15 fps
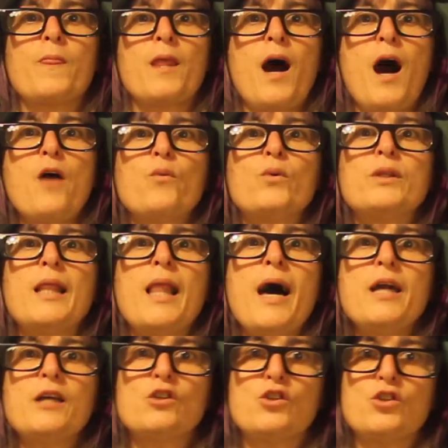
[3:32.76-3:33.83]
I would
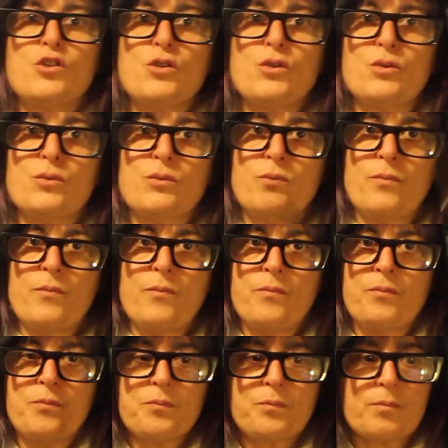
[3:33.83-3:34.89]
like to
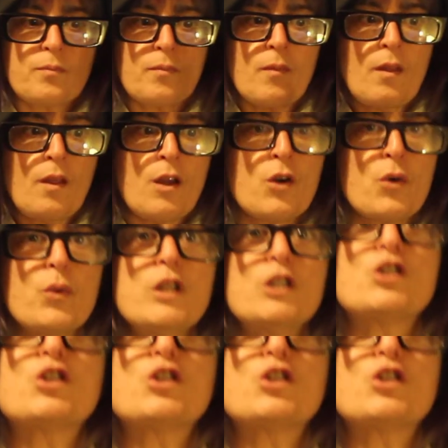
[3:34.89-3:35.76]
read